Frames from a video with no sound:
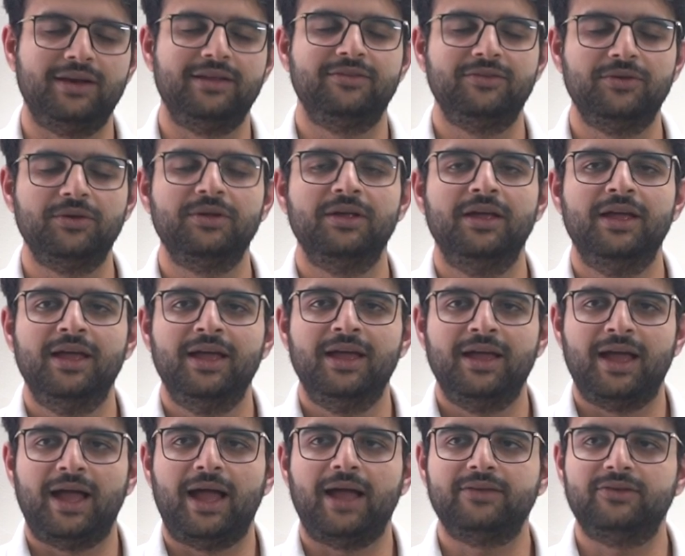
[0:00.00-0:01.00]
Unless you're
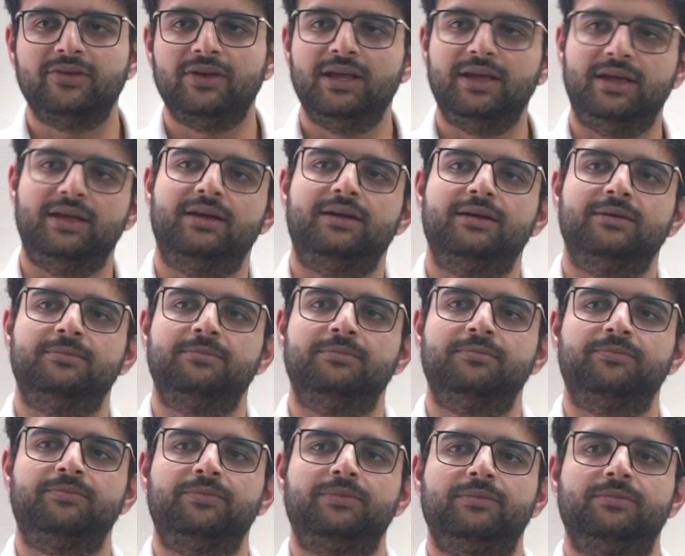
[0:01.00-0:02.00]
actually
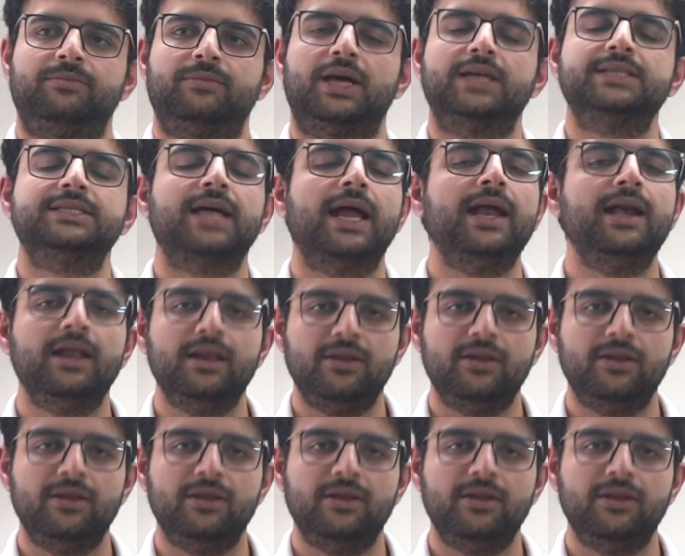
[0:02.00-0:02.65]
assigned